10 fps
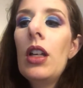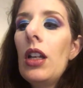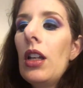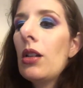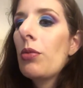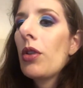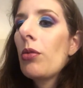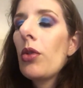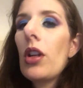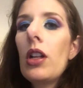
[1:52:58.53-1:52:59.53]

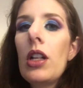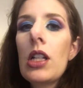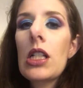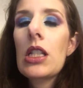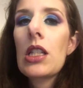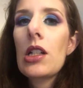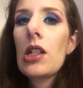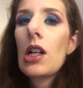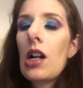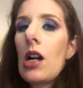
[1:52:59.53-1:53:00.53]
inappropriate,
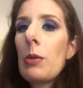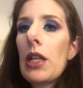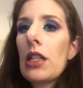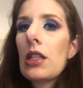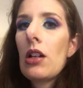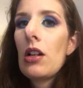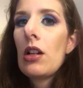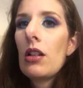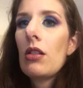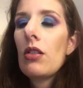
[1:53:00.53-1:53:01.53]
inconsiderate comments
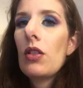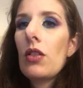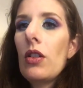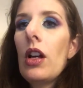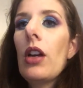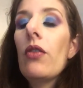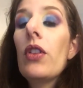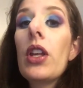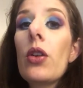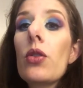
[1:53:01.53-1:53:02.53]
on
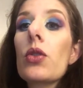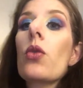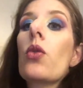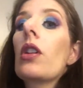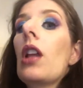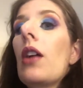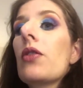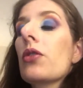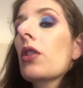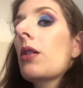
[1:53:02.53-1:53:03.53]
videos or live
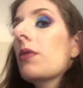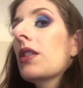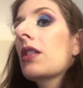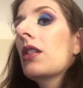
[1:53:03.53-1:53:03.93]
streams.